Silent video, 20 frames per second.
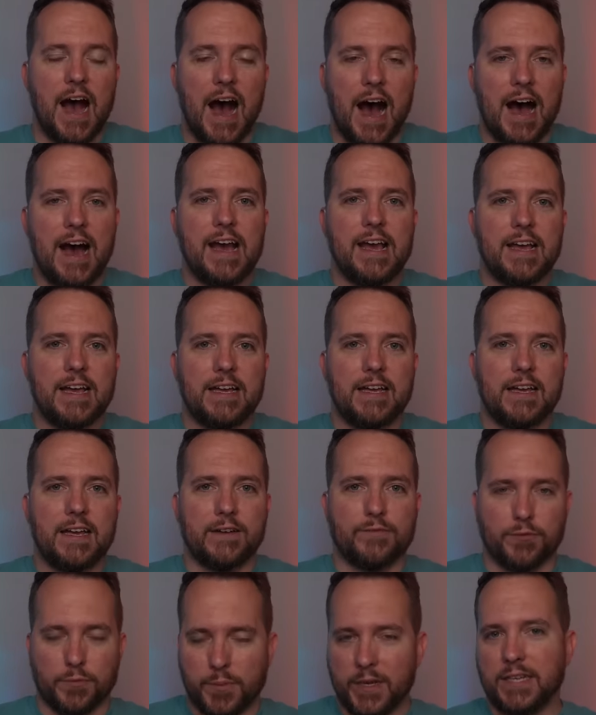I
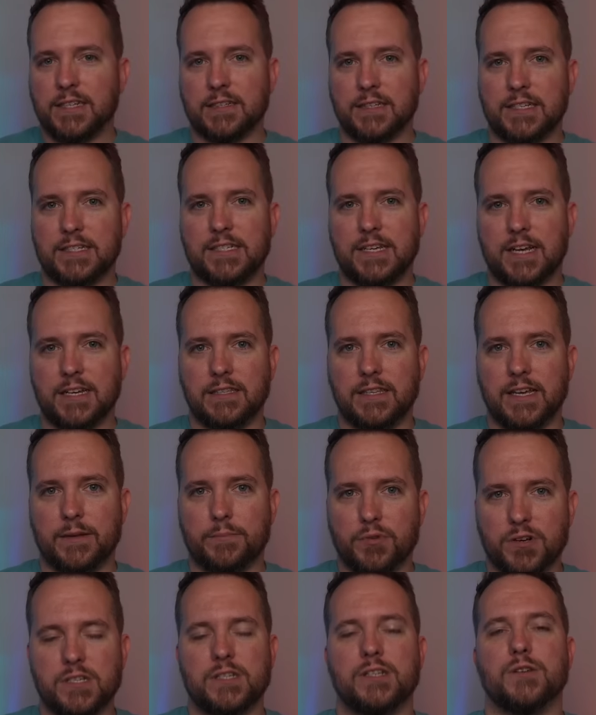have repeatedly said
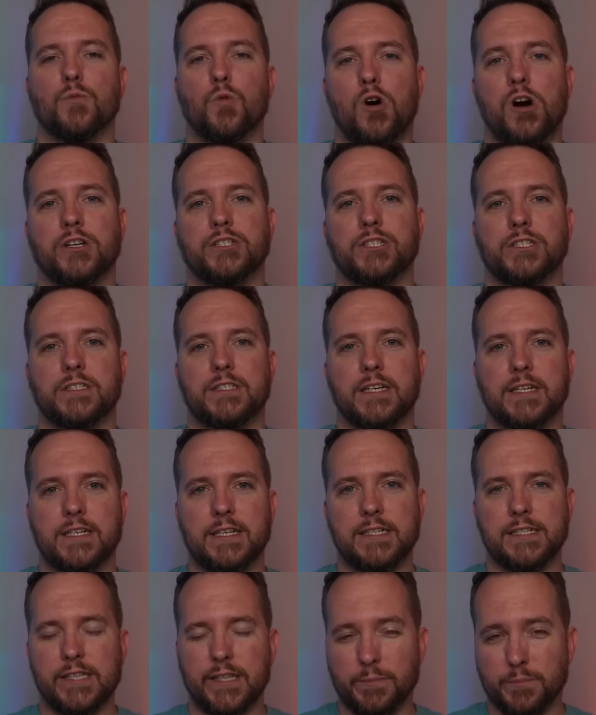that President Washington
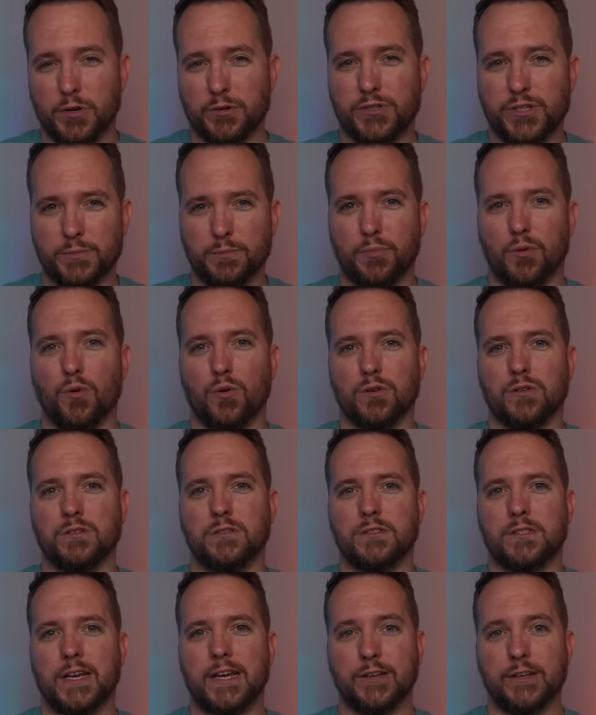is the most important